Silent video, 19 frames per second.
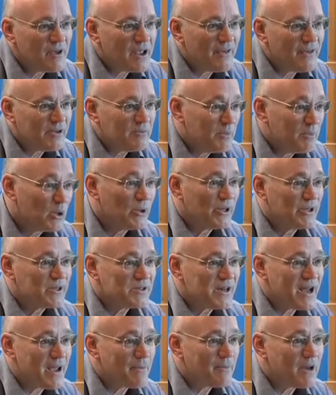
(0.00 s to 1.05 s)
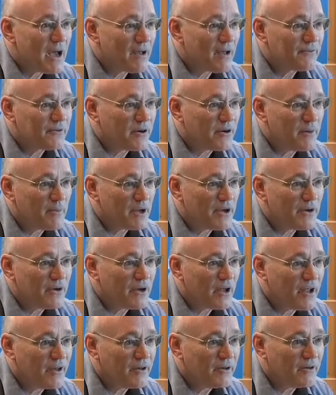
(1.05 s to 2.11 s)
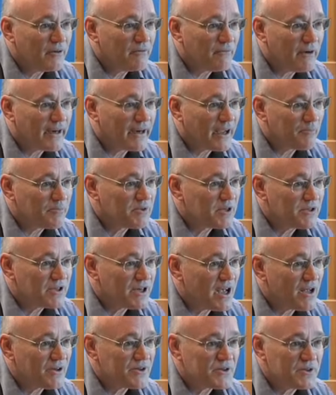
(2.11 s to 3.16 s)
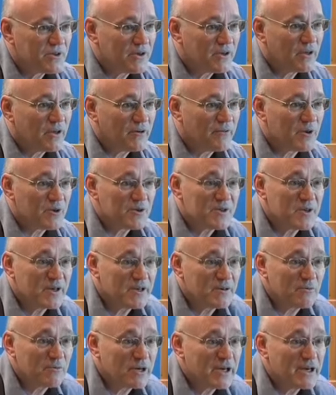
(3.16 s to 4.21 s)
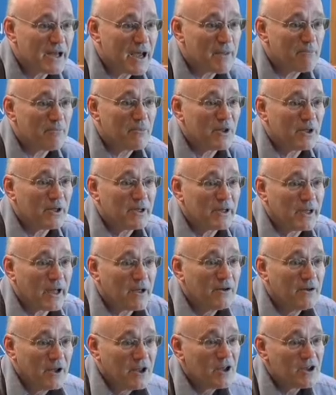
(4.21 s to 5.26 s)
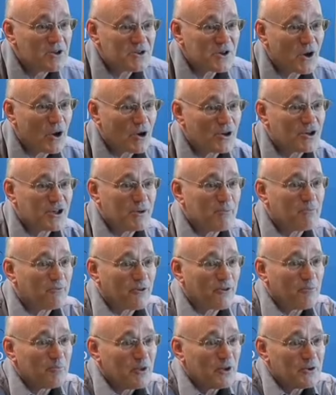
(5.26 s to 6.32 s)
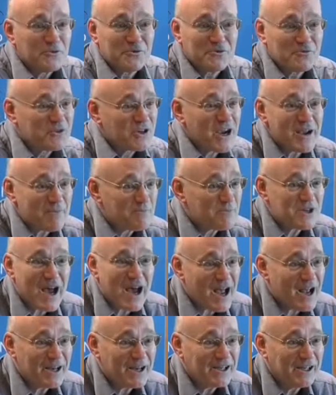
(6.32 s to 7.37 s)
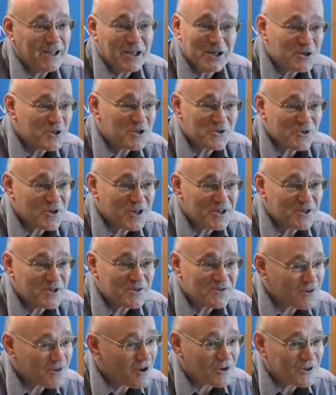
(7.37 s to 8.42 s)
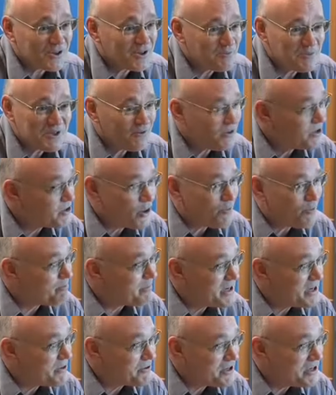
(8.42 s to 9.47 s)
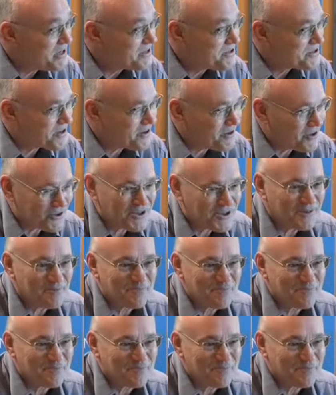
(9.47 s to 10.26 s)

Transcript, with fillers: having buildings named after him, and running up to Charles Sturt University to rename the scholarship from the James Hardie Industries Scholarship to the John B. Reid Scholarship.